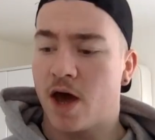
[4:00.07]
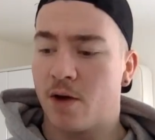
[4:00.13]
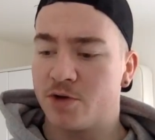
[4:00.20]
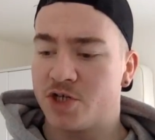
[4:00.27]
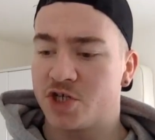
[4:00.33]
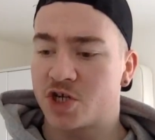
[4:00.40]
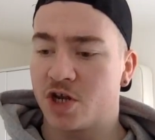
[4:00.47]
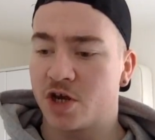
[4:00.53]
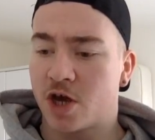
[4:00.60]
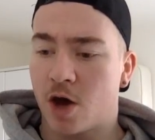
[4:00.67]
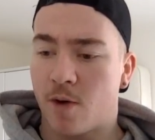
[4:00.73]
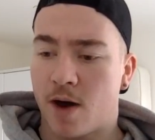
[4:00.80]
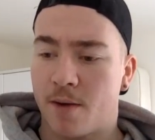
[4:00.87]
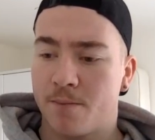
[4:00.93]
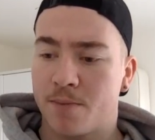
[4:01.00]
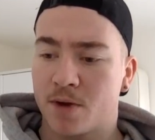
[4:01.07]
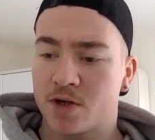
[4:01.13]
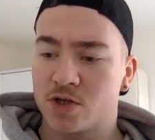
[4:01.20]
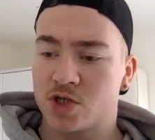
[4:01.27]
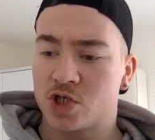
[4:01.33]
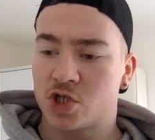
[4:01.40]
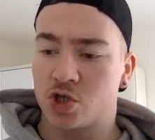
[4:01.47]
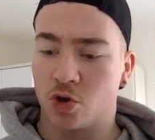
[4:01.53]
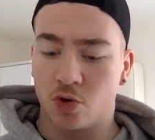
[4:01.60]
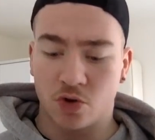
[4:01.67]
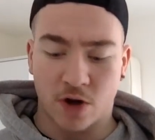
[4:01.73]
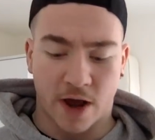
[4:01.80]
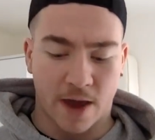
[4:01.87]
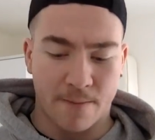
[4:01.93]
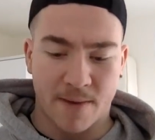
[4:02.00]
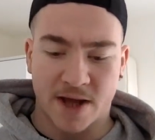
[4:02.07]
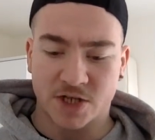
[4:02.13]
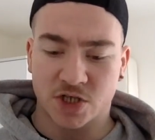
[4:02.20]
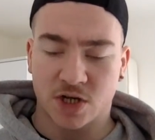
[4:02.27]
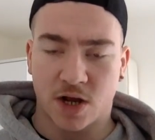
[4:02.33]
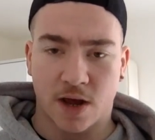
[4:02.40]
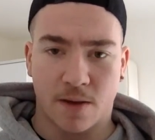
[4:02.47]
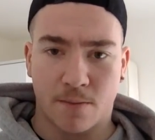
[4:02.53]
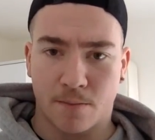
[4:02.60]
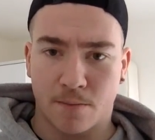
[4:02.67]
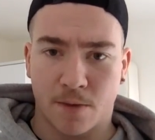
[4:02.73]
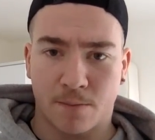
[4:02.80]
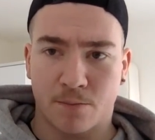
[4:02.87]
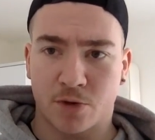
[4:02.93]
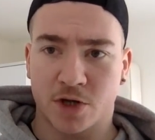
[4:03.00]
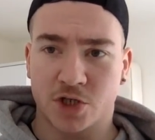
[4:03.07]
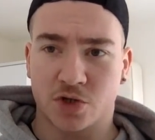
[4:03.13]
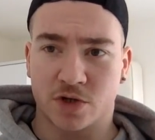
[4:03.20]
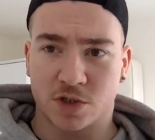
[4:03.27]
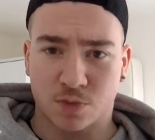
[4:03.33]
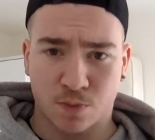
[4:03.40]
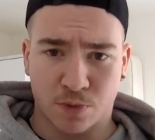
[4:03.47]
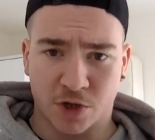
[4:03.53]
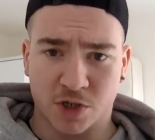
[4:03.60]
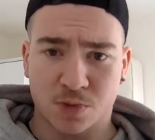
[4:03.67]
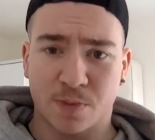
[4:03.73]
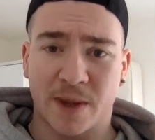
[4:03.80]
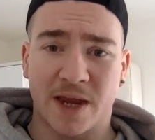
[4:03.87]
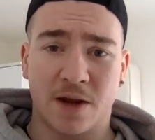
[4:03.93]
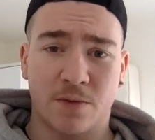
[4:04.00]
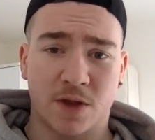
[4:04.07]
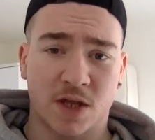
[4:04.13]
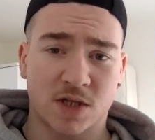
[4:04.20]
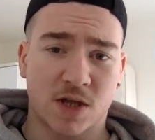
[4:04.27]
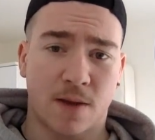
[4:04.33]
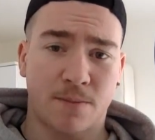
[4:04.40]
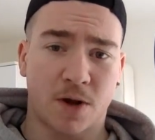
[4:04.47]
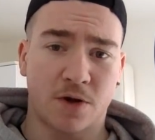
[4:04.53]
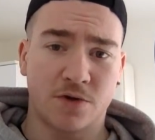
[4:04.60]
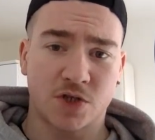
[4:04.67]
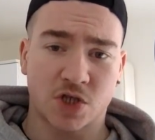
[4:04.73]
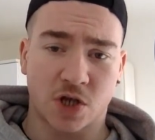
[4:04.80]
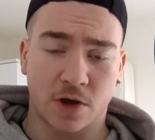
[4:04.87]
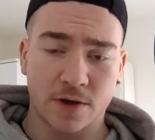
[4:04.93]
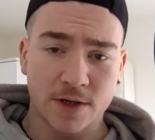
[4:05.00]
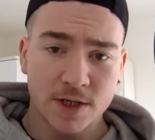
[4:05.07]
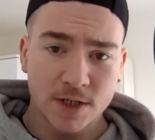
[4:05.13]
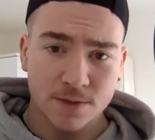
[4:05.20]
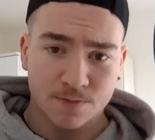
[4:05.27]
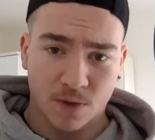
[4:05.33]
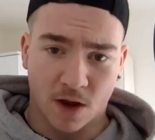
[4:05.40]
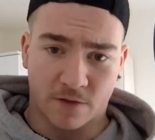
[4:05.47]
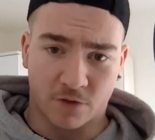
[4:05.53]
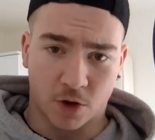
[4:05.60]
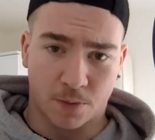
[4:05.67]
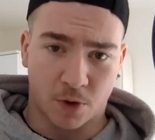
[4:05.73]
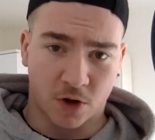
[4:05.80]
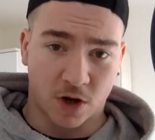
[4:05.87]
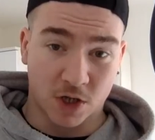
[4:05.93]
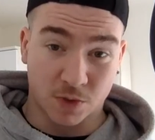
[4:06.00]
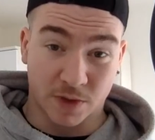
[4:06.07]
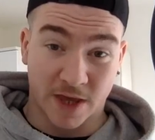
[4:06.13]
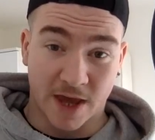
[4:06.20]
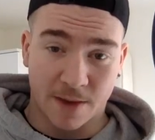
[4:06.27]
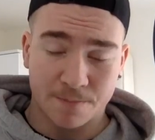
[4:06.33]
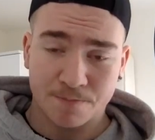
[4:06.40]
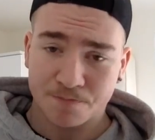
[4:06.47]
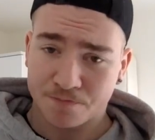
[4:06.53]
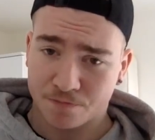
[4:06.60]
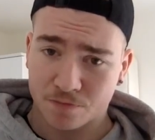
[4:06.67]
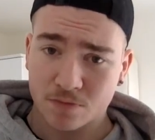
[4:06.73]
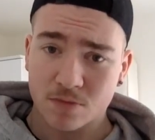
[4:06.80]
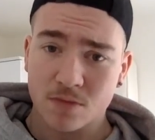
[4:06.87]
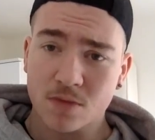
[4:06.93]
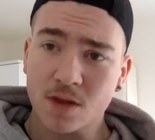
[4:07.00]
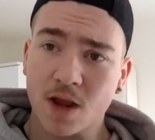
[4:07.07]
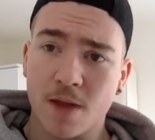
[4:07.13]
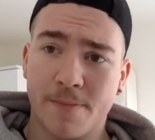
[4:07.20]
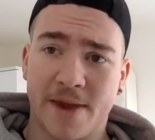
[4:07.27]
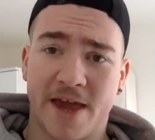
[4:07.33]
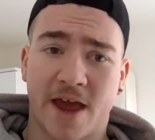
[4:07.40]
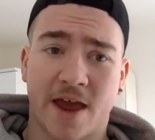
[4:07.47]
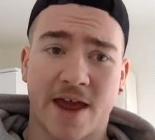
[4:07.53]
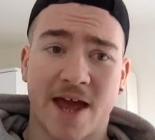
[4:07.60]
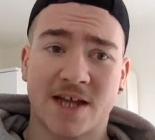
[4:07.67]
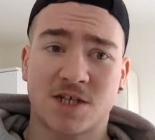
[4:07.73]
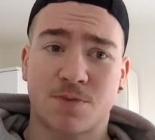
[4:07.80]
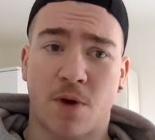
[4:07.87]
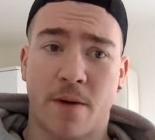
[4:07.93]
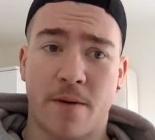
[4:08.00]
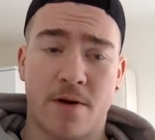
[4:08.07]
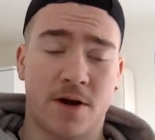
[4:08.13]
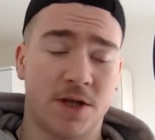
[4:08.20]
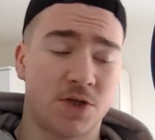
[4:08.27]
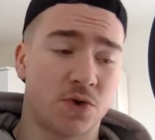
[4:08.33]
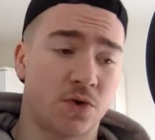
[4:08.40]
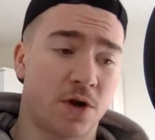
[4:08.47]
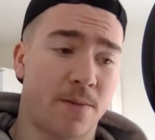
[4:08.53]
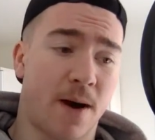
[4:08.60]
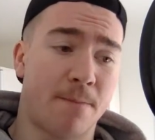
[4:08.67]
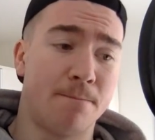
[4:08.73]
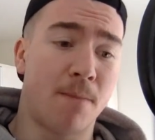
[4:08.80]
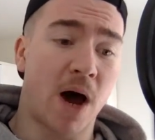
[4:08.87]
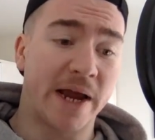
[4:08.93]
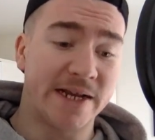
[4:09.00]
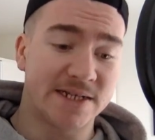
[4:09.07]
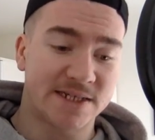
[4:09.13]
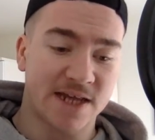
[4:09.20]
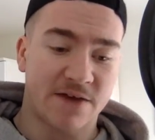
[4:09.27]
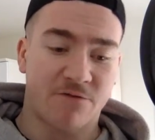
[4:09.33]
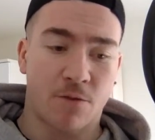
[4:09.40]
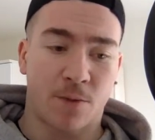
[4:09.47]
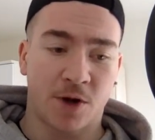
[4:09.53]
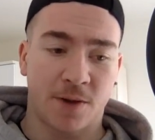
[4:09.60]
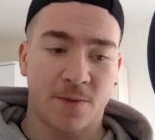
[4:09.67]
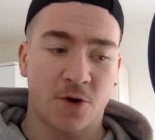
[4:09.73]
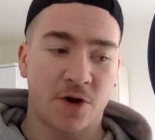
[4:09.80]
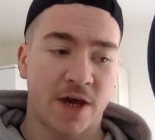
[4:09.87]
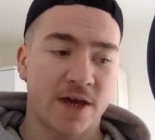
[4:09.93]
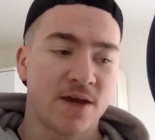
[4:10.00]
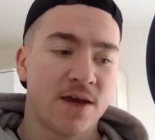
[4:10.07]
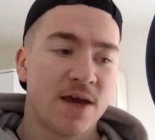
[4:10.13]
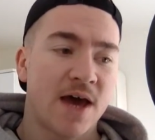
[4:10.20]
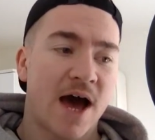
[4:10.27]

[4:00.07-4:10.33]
which is going to go up soon, I imagine. I'm pretty sure he's pretty speedy with his uploads. So I've got a podcast with him, being a guest, primarily talking about mindset for bodybuilding.